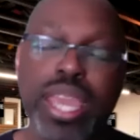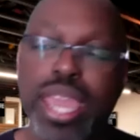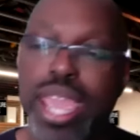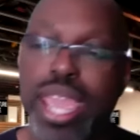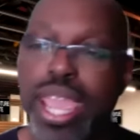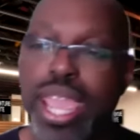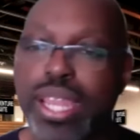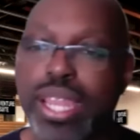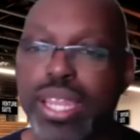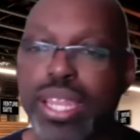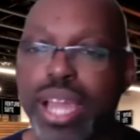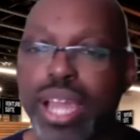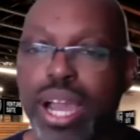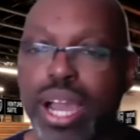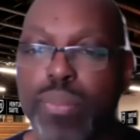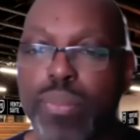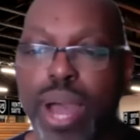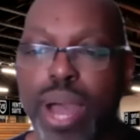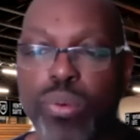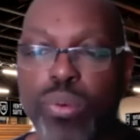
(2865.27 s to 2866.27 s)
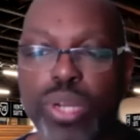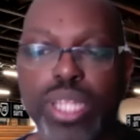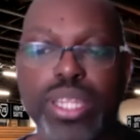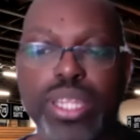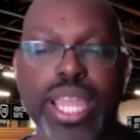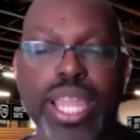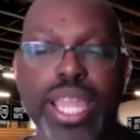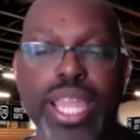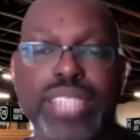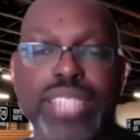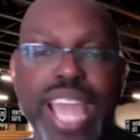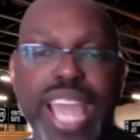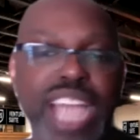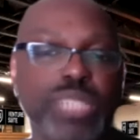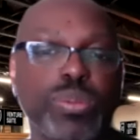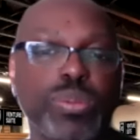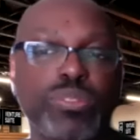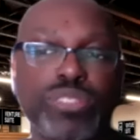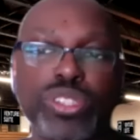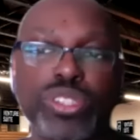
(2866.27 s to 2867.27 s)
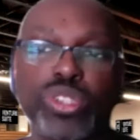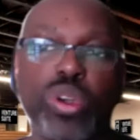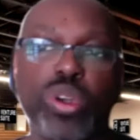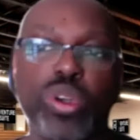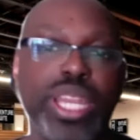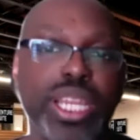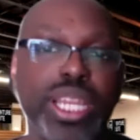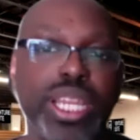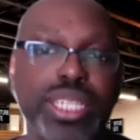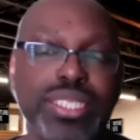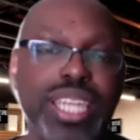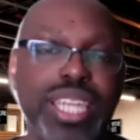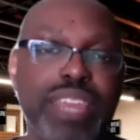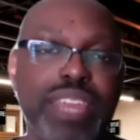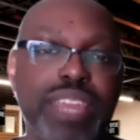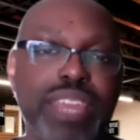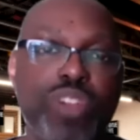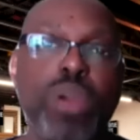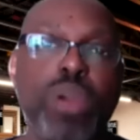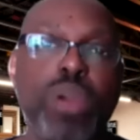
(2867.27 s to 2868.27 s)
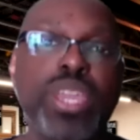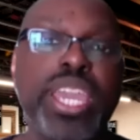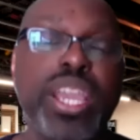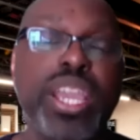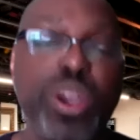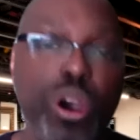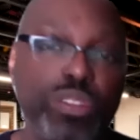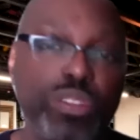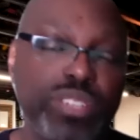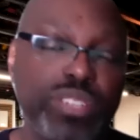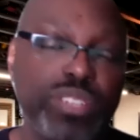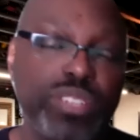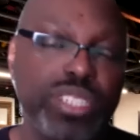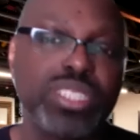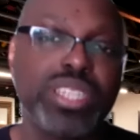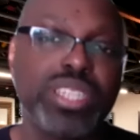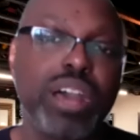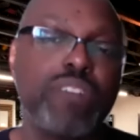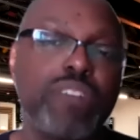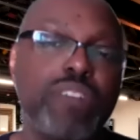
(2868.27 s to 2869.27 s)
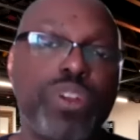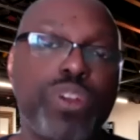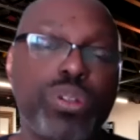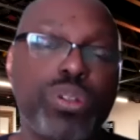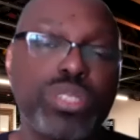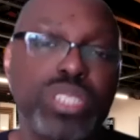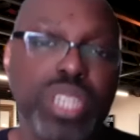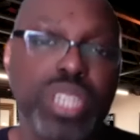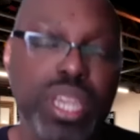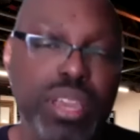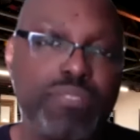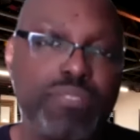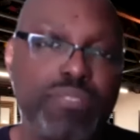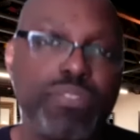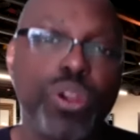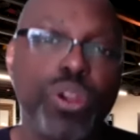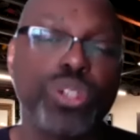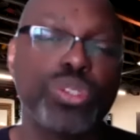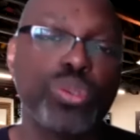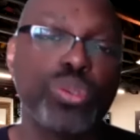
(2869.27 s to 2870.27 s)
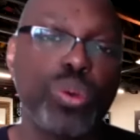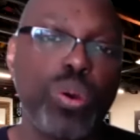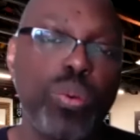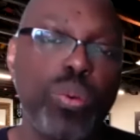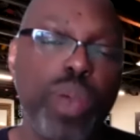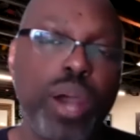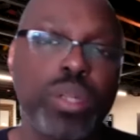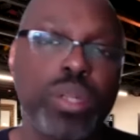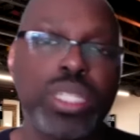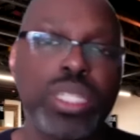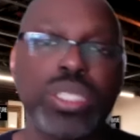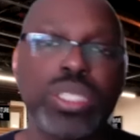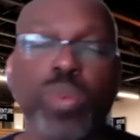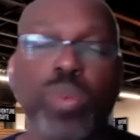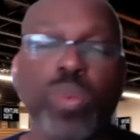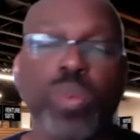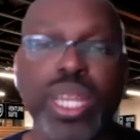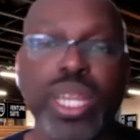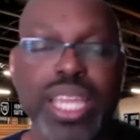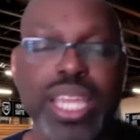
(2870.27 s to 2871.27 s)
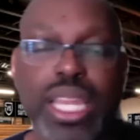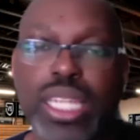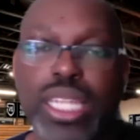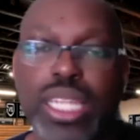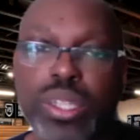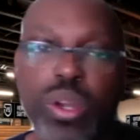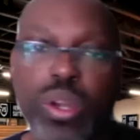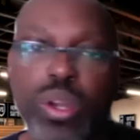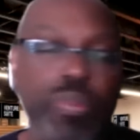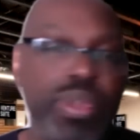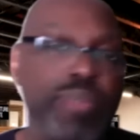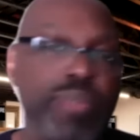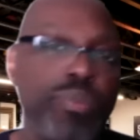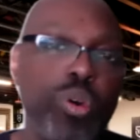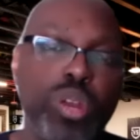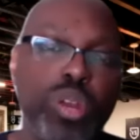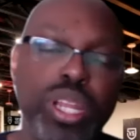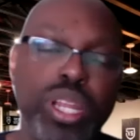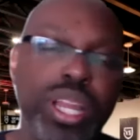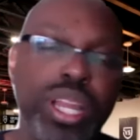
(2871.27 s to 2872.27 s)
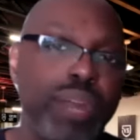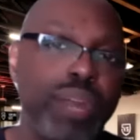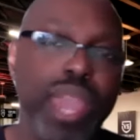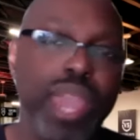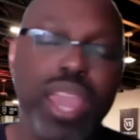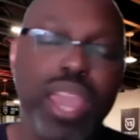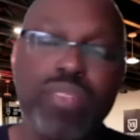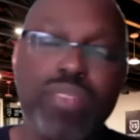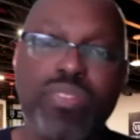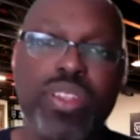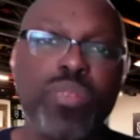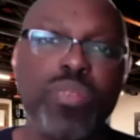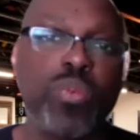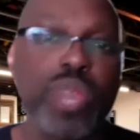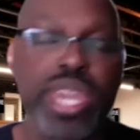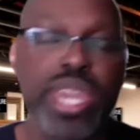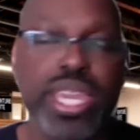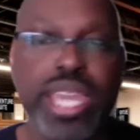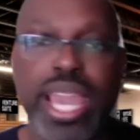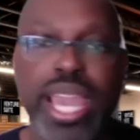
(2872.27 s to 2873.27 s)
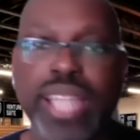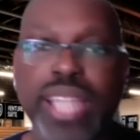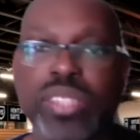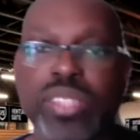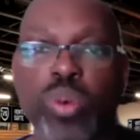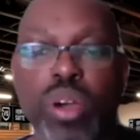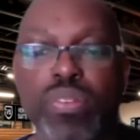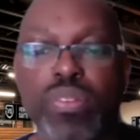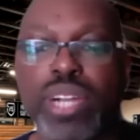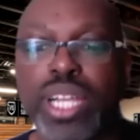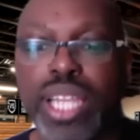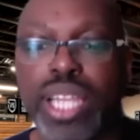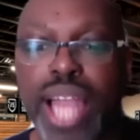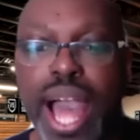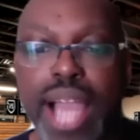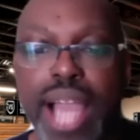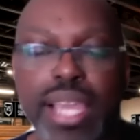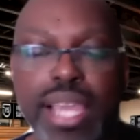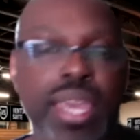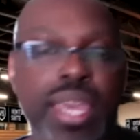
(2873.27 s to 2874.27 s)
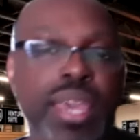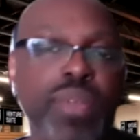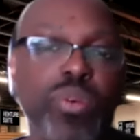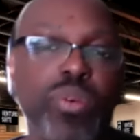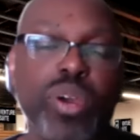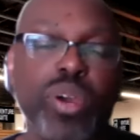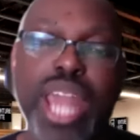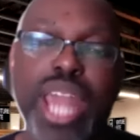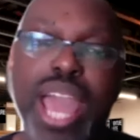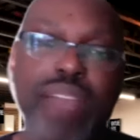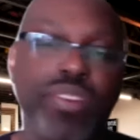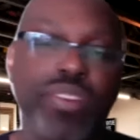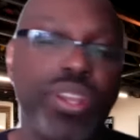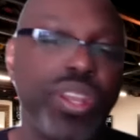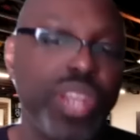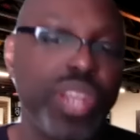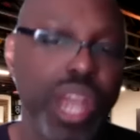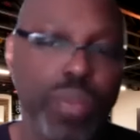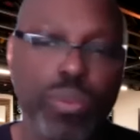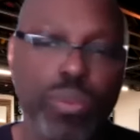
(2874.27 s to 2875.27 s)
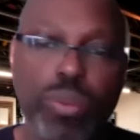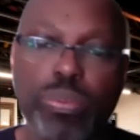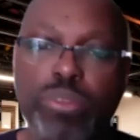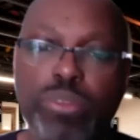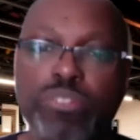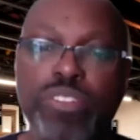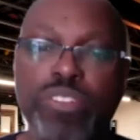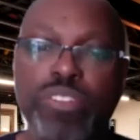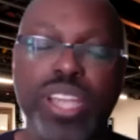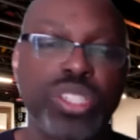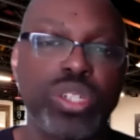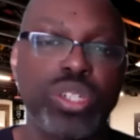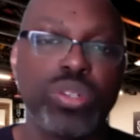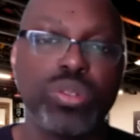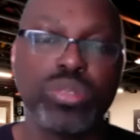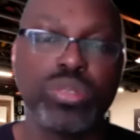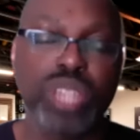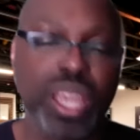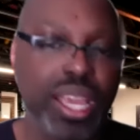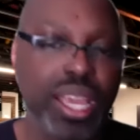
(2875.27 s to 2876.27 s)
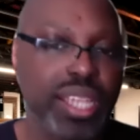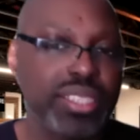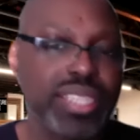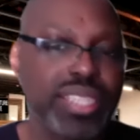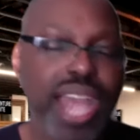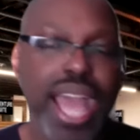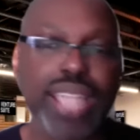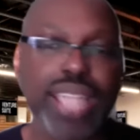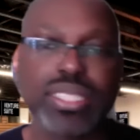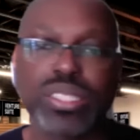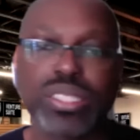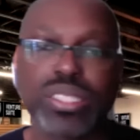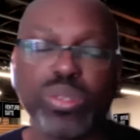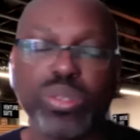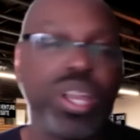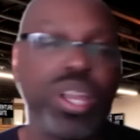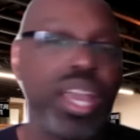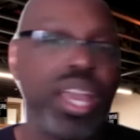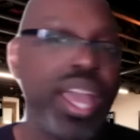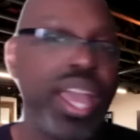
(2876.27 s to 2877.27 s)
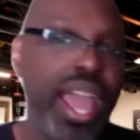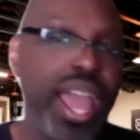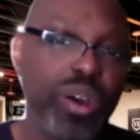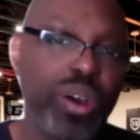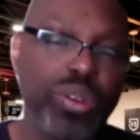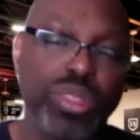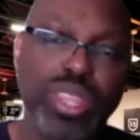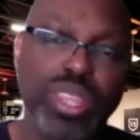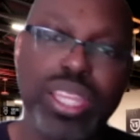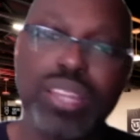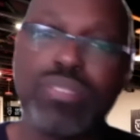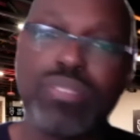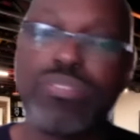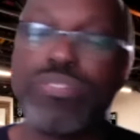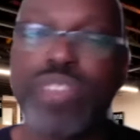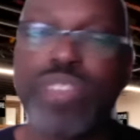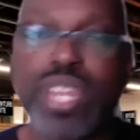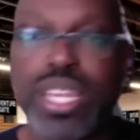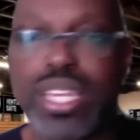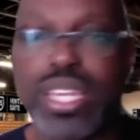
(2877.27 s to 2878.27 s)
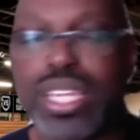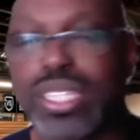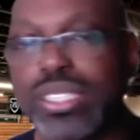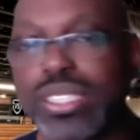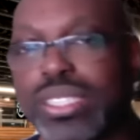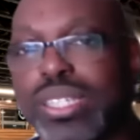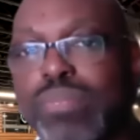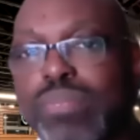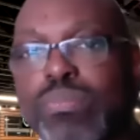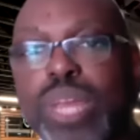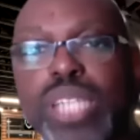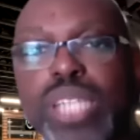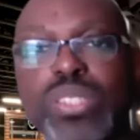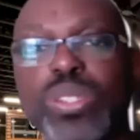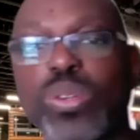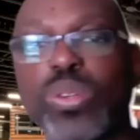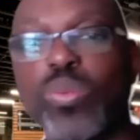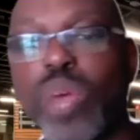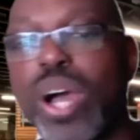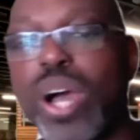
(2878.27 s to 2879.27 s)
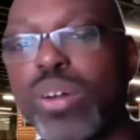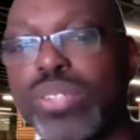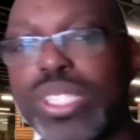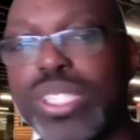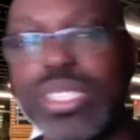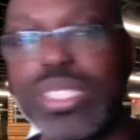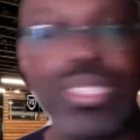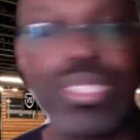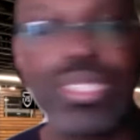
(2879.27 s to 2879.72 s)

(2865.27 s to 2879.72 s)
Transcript: And um, I want to thank Jasper for joining us today for our kickoff. This is our first virtual Wellness Wednesday. There's going to be more to come every week at 12 o'clock. We're going to have a number of professionals tied to health and fitness and mental wellness